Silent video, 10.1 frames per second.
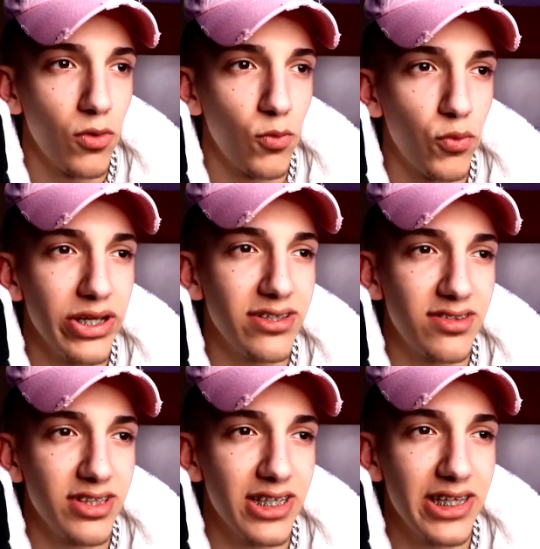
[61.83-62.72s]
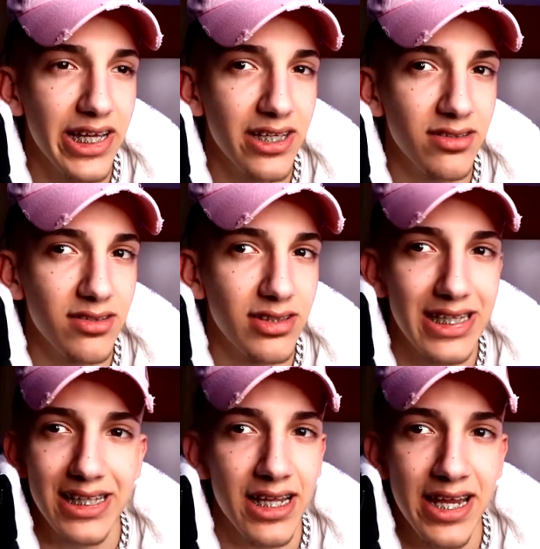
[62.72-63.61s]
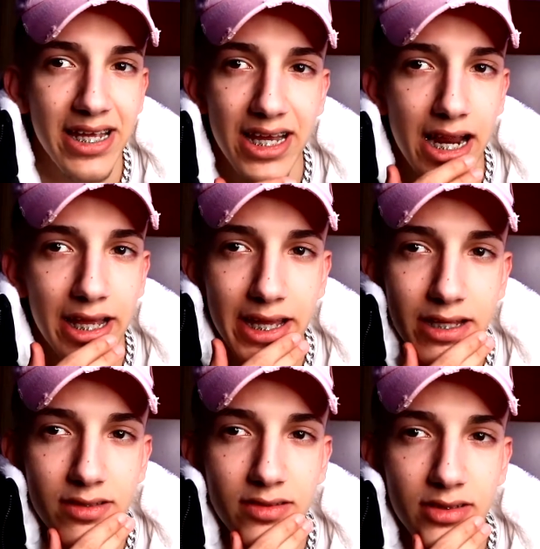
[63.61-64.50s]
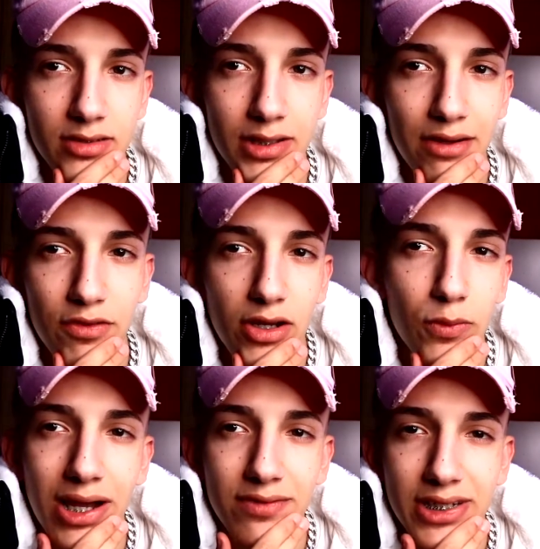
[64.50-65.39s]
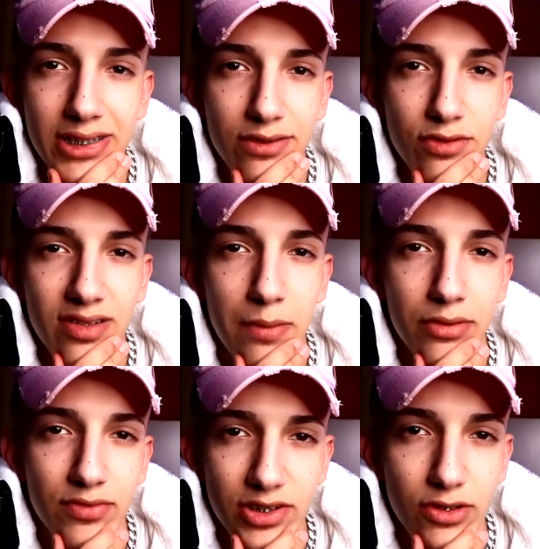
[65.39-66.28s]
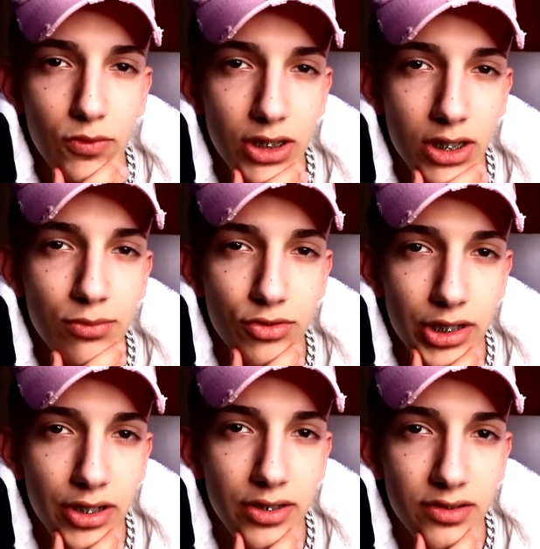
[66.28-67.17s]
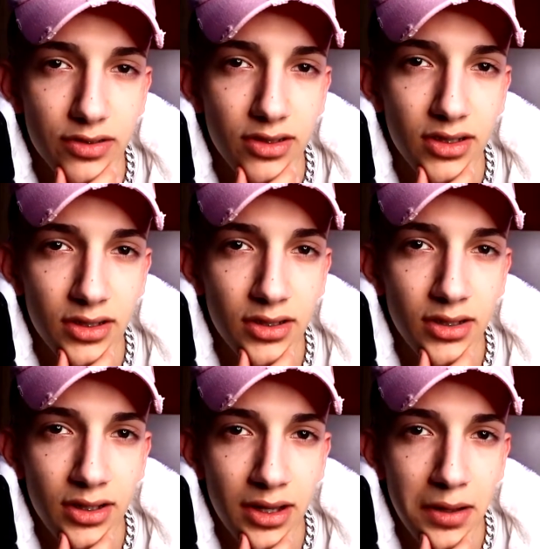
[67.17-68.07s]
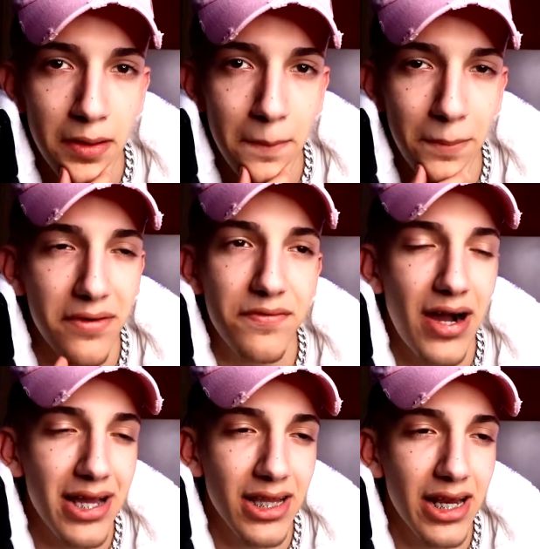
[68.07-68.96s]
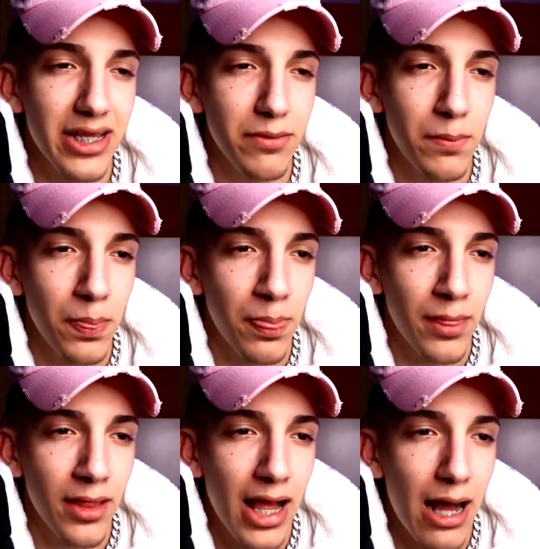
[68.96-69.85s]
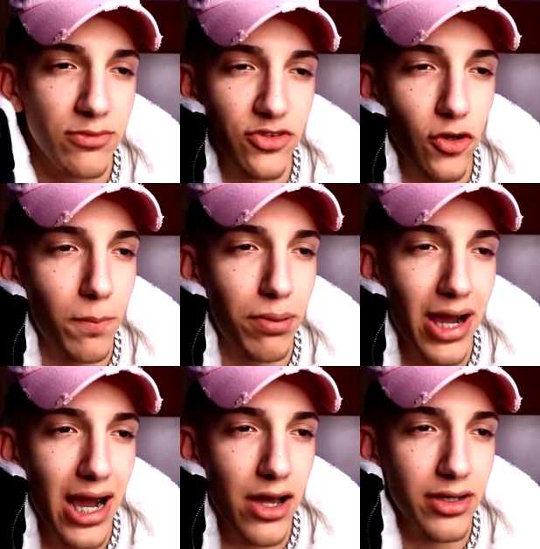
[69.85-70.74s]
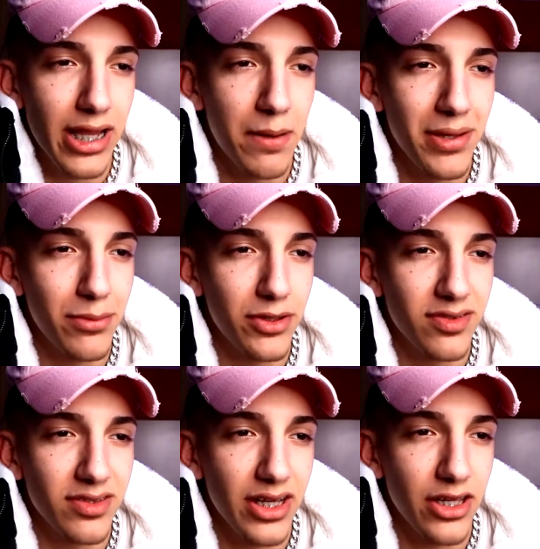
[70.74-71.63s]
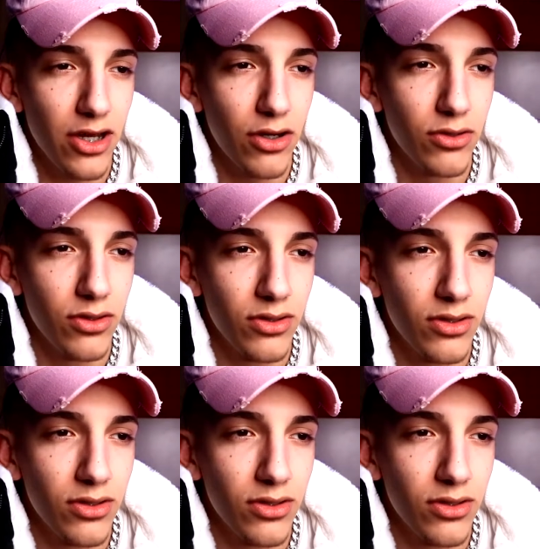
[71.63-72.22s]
we see things that the naked eye can't see. I feel like we have like a different type of vision when it comes to haircuts. But finally, I'm so proud that I'm able to say, yo,